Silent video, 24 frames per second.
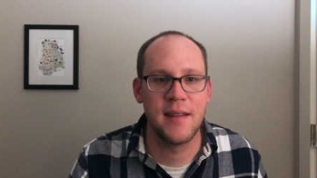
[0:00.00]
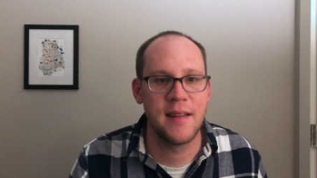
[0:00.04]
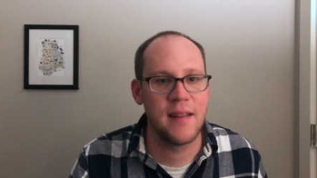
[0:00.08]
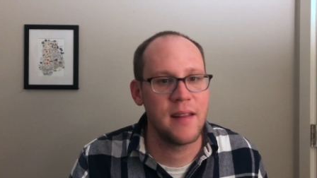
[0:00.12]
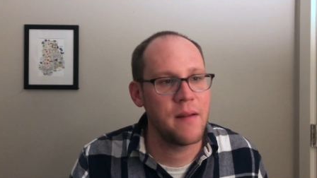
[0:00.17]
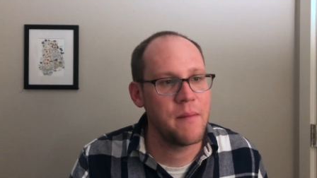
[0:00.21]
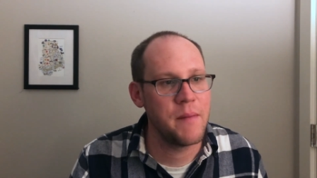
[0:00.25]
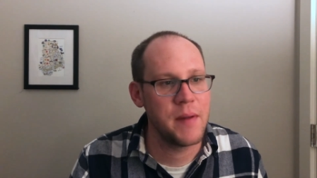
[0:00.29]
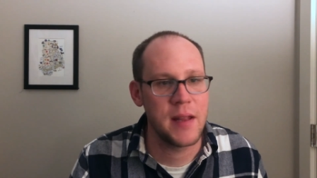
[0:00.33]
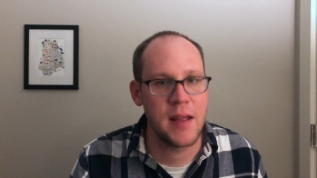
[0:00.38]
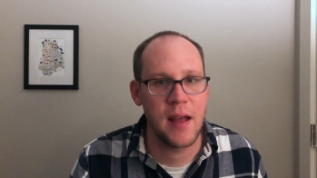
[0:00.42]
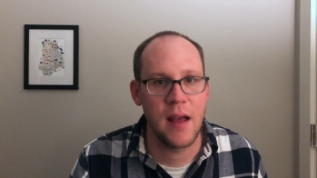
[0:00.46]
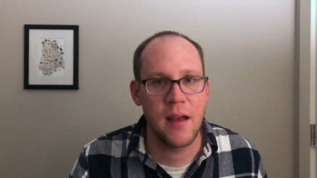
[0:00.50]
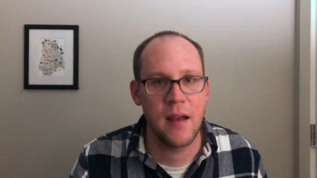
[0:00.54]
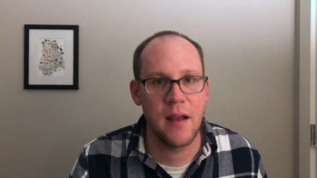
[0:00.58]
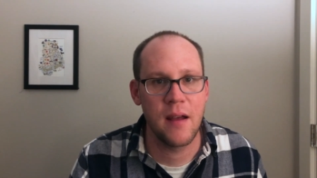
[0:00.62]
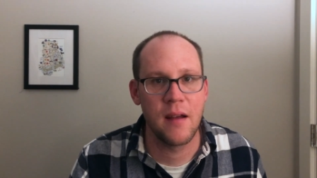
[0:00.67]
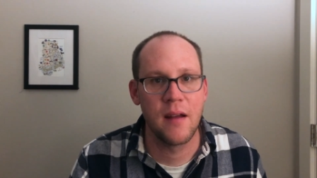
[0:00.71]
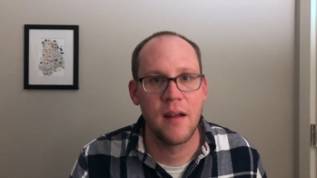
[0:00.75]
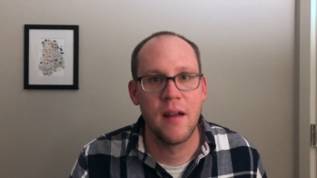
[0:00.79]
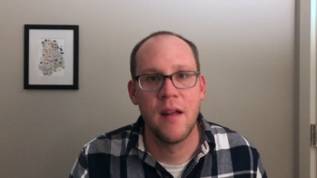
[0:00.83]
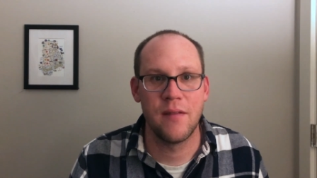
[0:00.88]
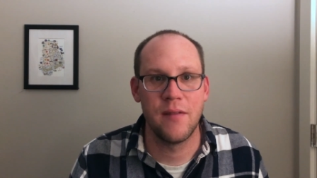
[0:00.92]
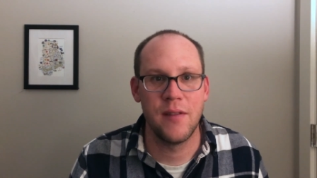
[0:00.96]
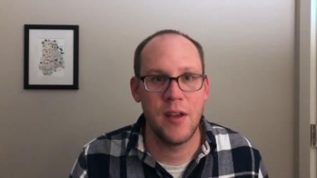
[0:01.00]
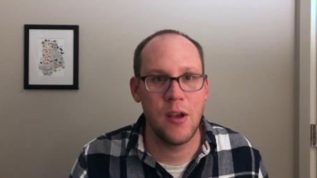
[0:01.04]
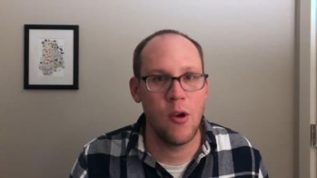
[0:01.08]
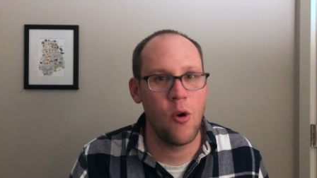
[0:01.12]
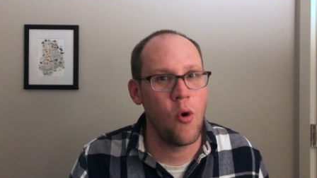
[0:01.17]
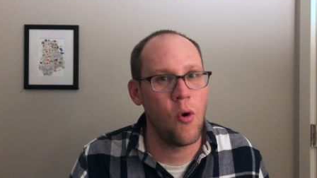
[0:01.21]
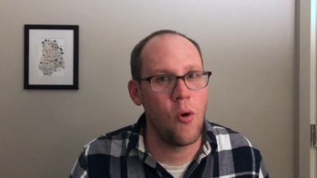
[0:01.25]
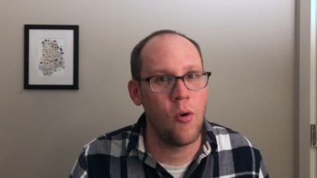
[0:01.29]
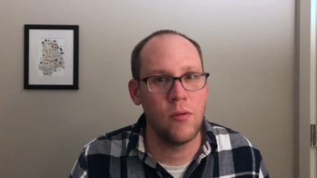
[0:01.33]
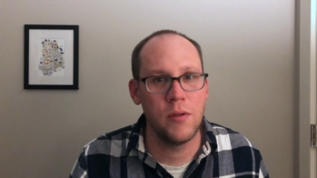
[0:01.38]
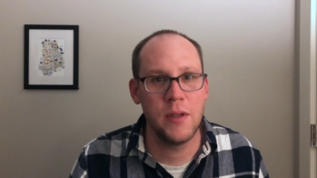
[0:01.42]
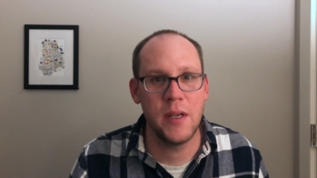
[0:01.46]
let me tell you, the
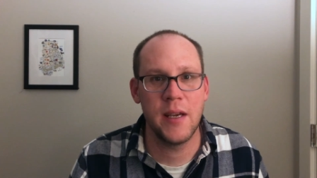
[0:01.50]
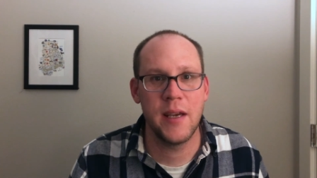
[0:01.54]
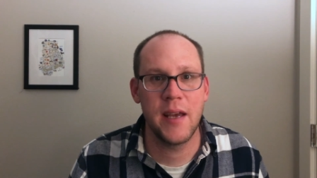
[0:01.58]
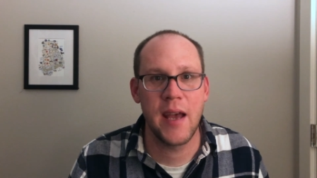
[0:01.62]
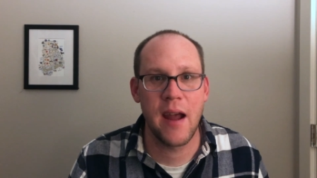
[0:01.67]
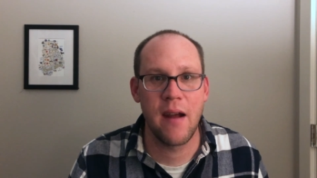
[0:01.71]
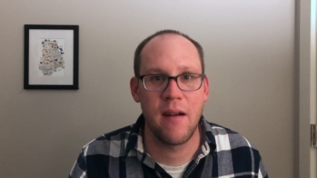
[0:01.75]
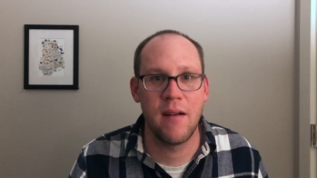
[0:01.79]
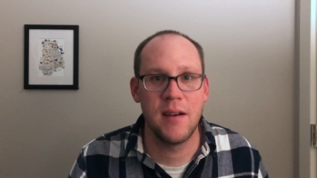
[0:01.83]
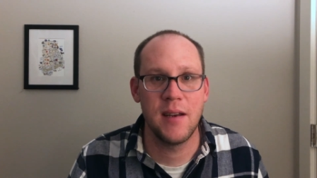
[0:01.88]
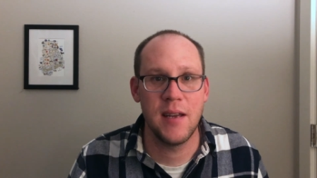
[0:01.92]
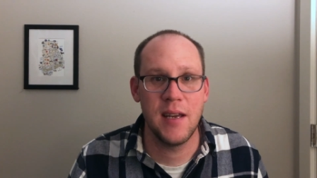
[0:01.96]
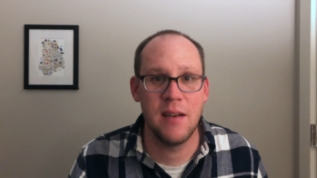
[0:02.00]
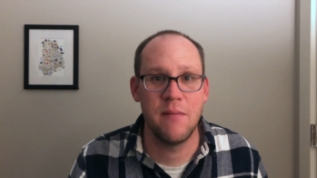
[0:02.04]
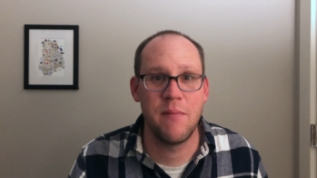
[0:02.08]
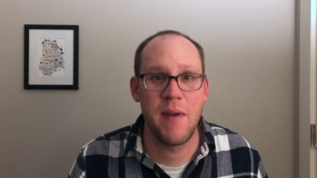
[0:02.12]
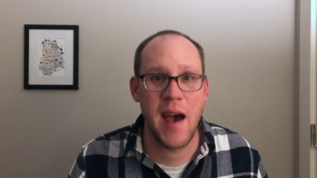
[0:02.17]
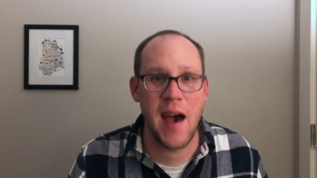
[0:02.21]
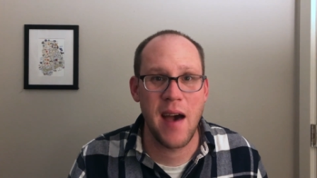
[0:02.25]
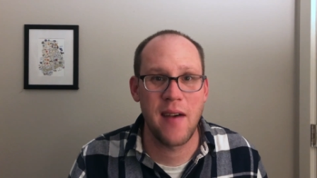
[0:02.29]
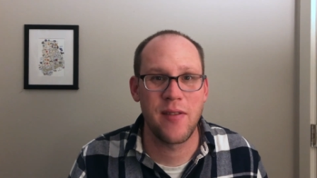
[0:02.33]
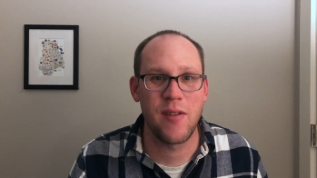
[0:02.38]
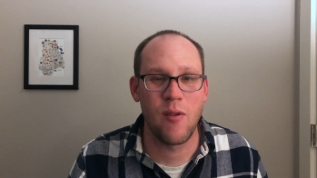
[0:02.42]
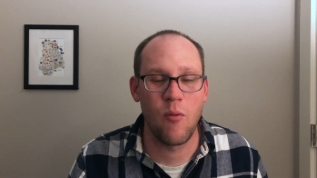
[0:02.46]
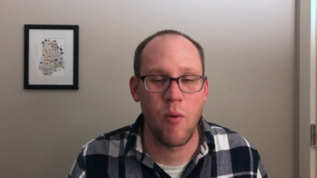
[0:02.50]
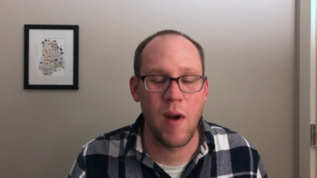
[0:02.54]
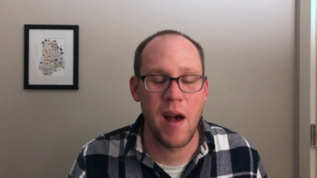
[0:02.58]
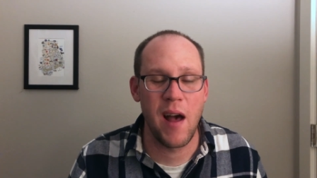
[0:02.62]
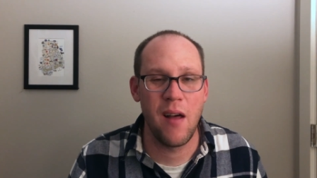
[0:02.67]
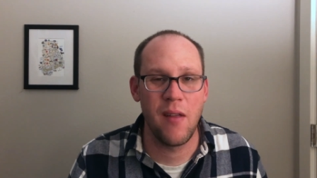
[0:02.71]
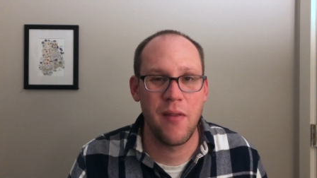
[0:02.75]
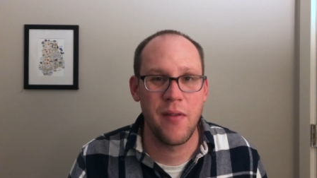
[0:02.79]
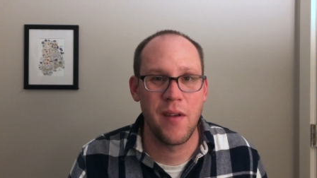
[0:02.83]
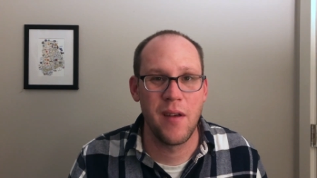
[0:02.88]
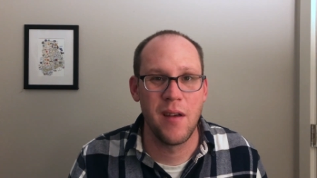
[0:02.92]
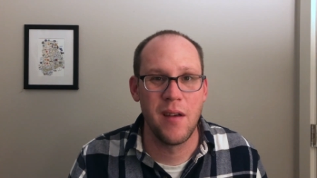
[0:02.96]
only guaranteed path to
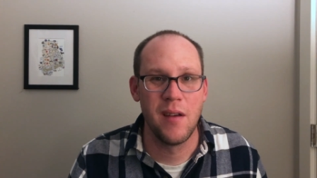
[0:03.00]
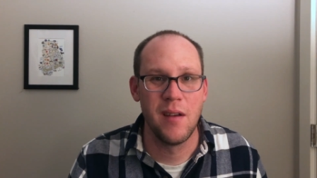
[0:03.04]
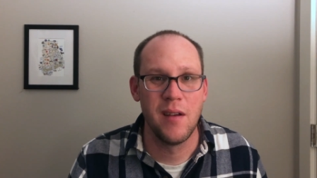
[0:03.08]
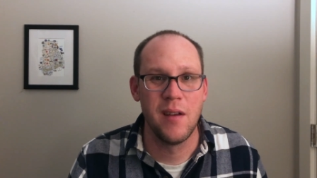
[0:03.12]
wealth